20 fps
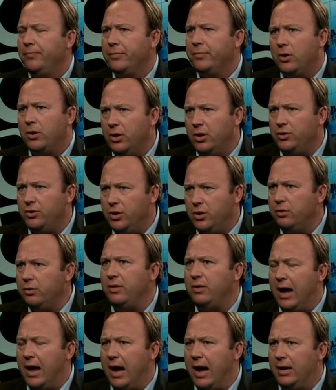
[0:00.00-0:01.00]
could do
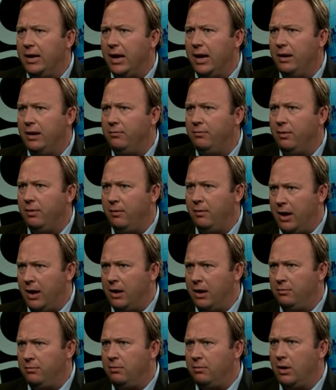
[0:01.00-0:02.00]
that,
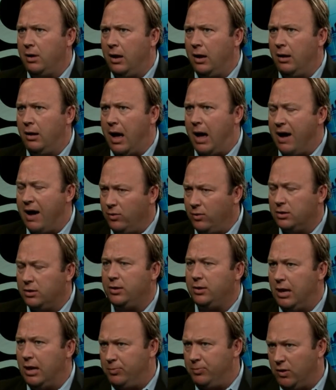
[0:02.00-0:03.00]
and I've
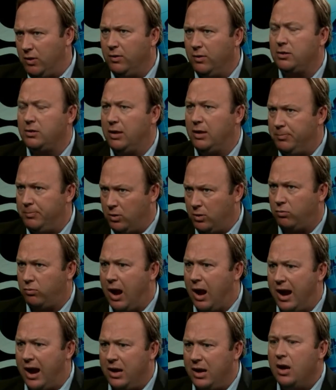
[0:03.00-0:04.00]
looked it up, you've looked it up, you're
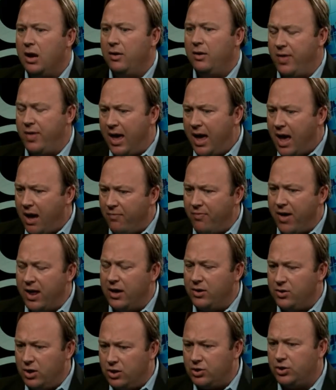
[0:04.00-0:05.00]
right, they have
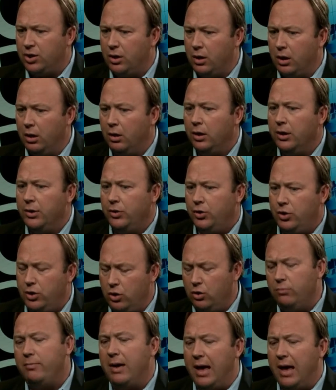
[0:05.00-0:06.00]
that additional
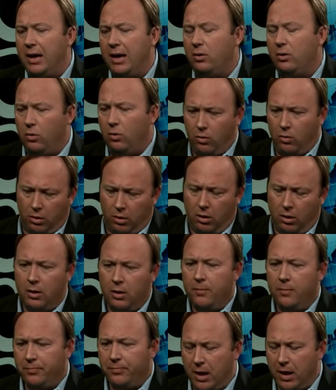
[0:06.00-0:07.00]
HUMET or
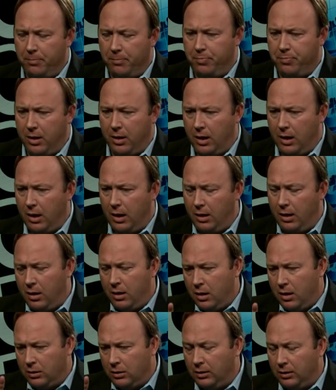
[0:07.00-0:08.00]

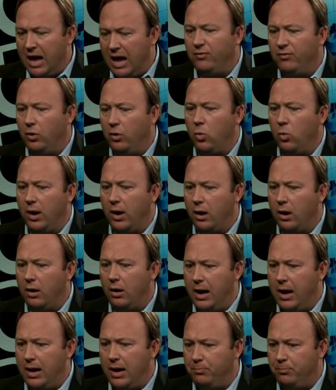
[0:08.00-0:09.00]
level
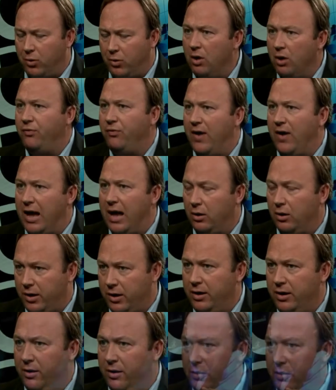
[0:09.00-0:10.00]
where a profiler
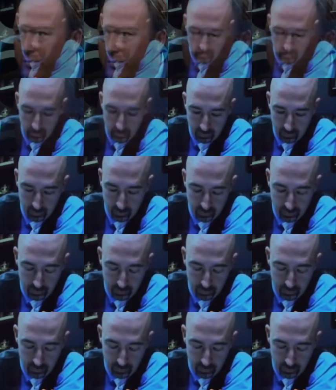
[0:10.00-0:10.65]
can interview you,